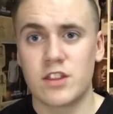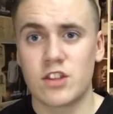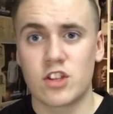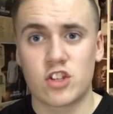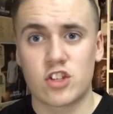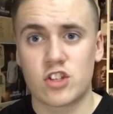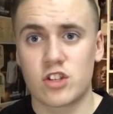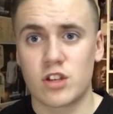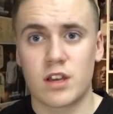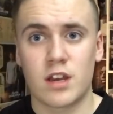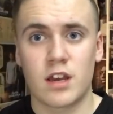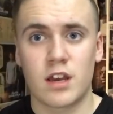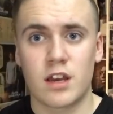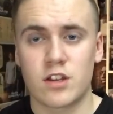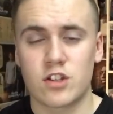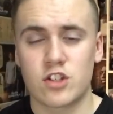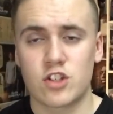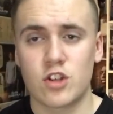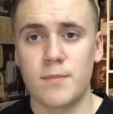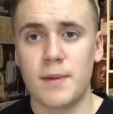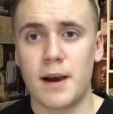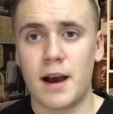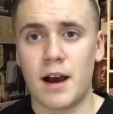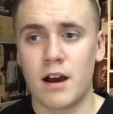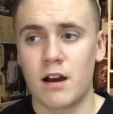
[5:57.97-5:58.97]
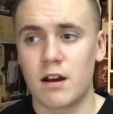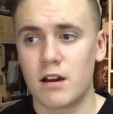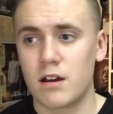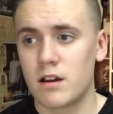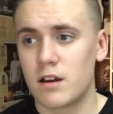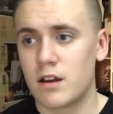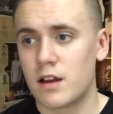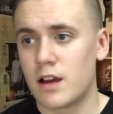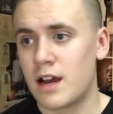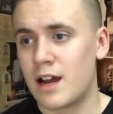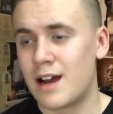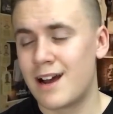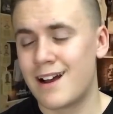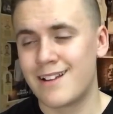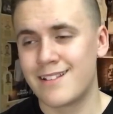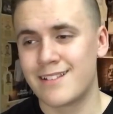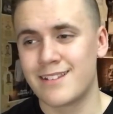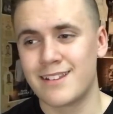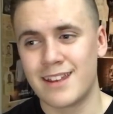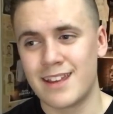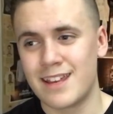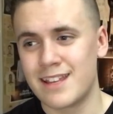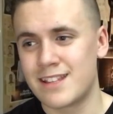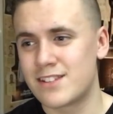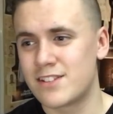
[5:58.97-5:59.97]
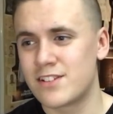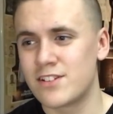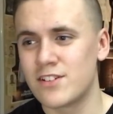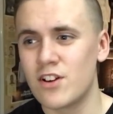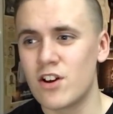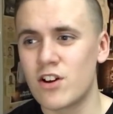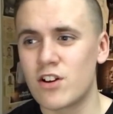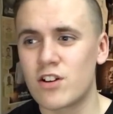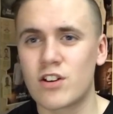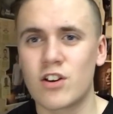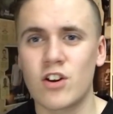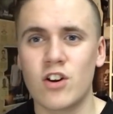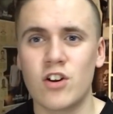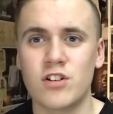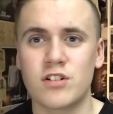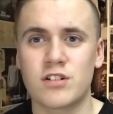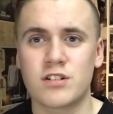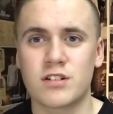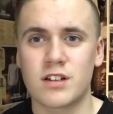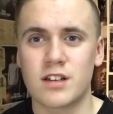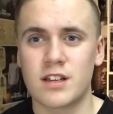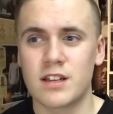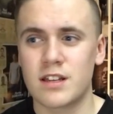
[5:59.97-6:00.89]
the summer, and it's not good.